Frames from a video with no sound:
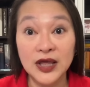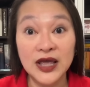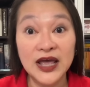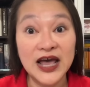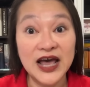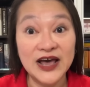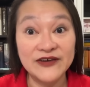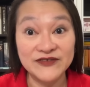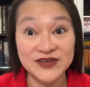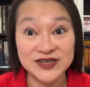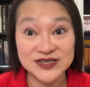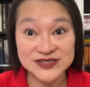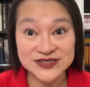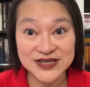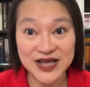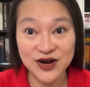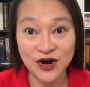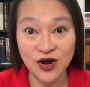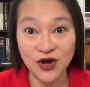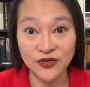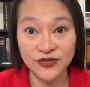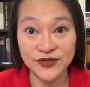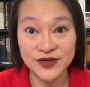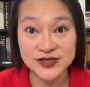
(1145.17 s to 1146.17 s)
Having said
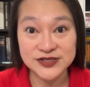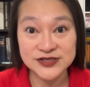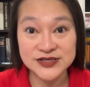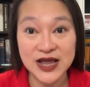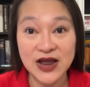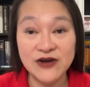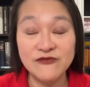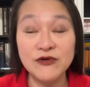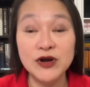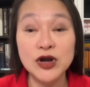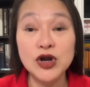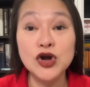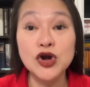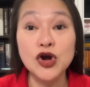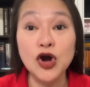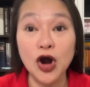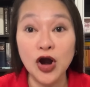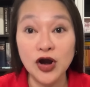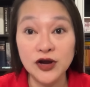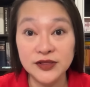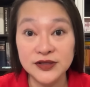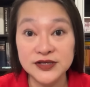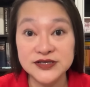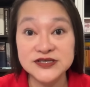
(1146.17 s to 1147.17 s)
all this, and
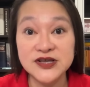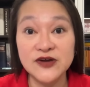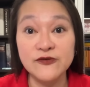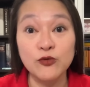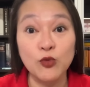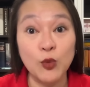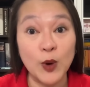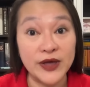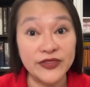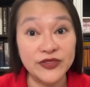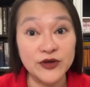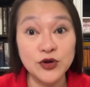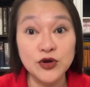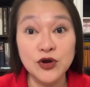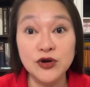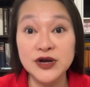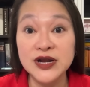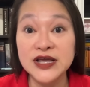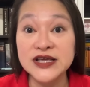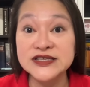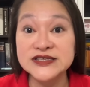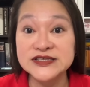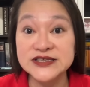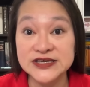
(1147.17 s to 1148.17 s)
regardless of whether you're
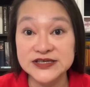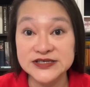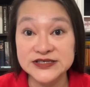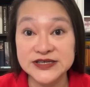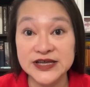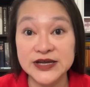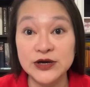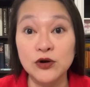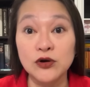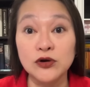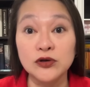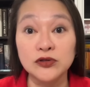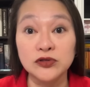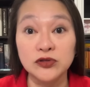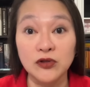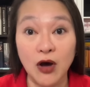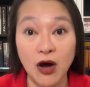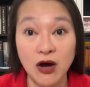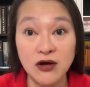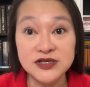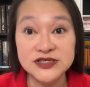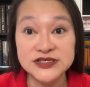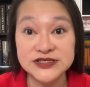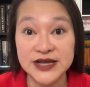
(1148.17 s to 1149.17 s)
an existing or
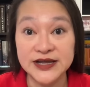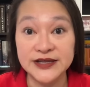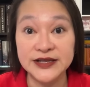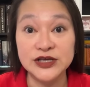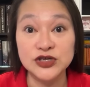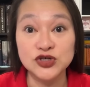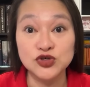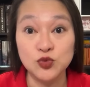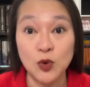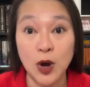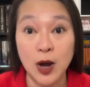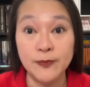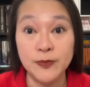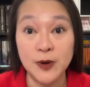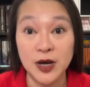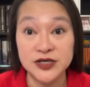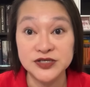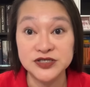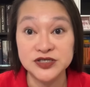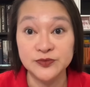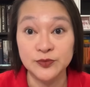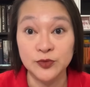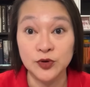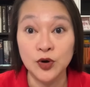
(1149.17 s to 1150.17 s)
long-standing Schwab
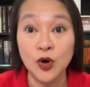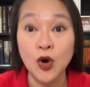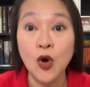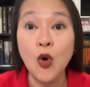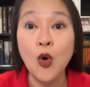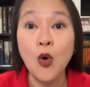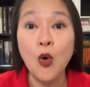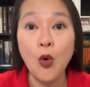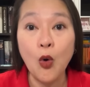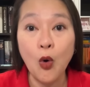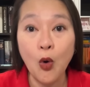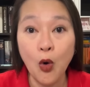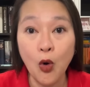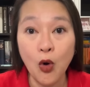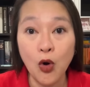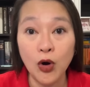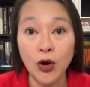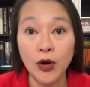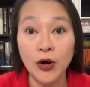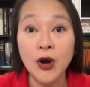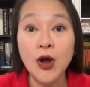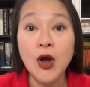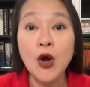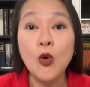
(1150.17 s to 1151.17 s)
customer
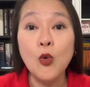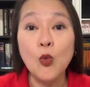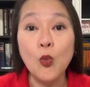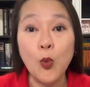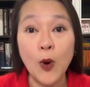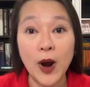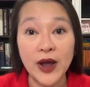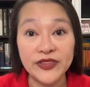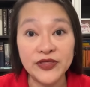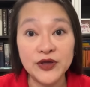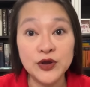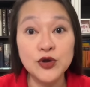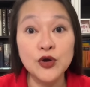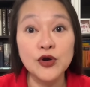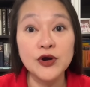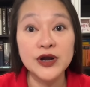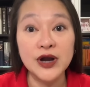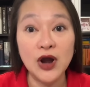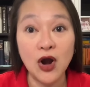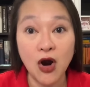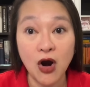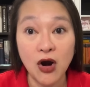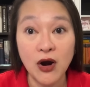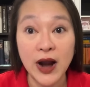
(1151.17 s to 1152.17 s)
or whether you're
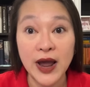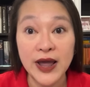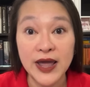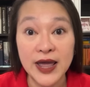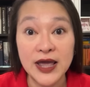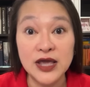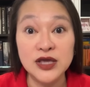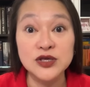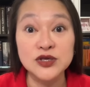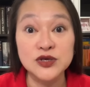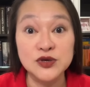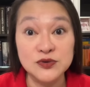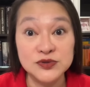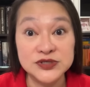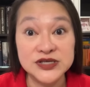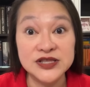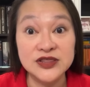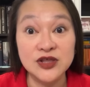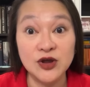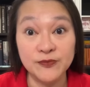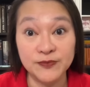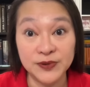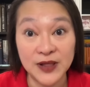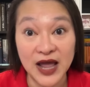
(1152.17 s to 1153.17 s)
an R I A using
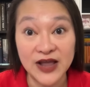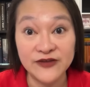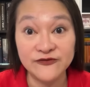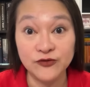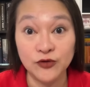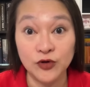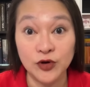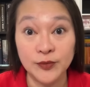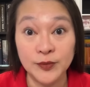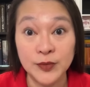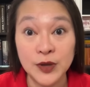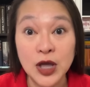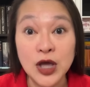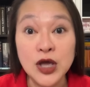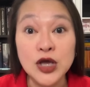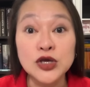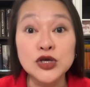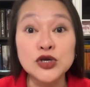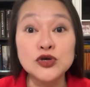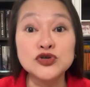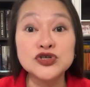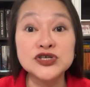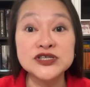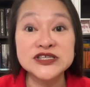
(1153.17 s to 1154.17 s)
their platform,
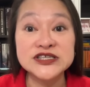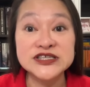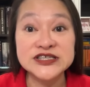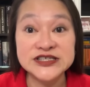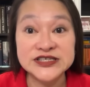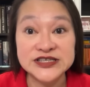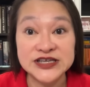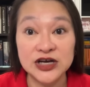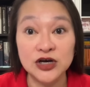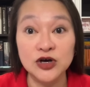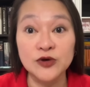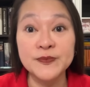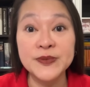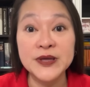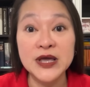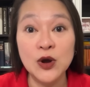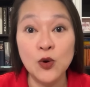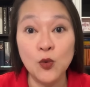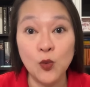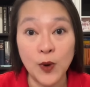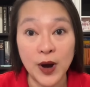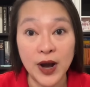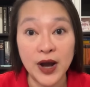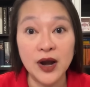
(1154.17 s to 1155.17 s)
you should still be
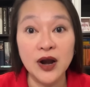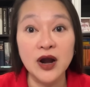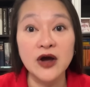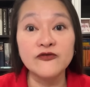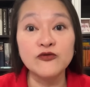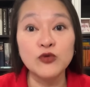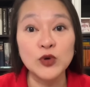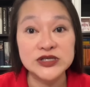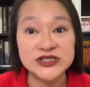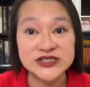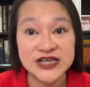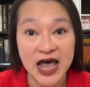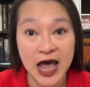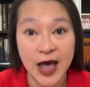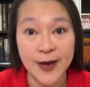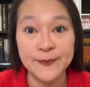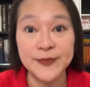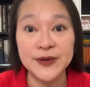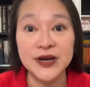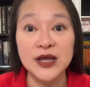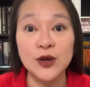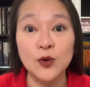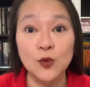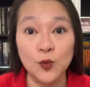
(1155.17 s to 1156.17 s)
aware of what's
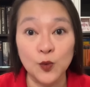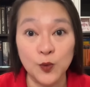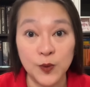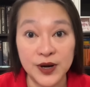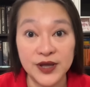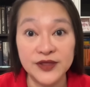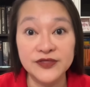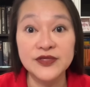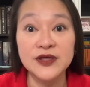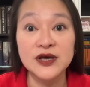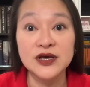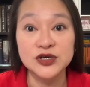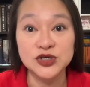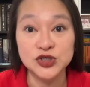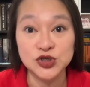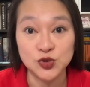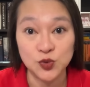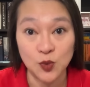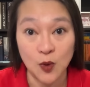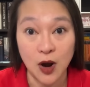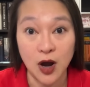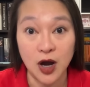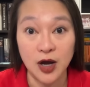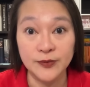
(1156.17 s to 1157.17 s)
happening with
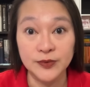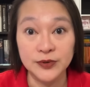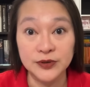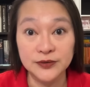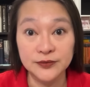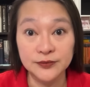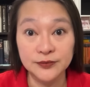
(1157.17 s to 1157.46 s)
Schwab.